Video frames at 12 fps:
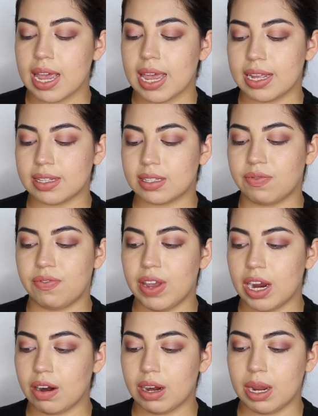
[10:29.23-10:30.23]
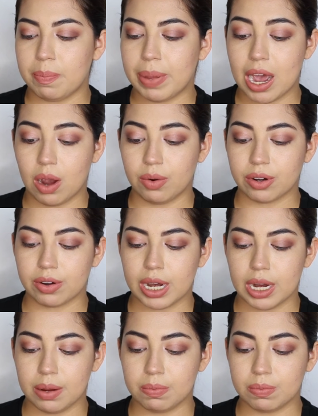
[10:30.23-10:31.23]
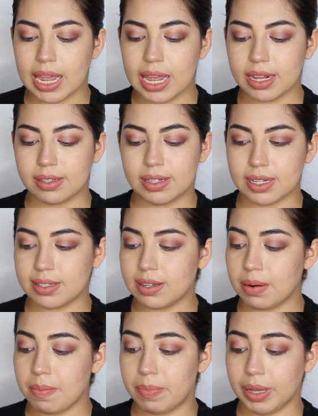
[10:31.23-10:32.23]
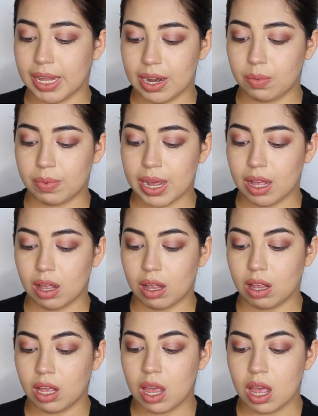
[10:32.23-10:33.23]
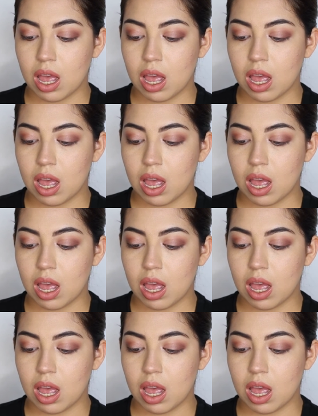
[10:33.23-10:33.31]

It's very powdery. It doesn't blend well.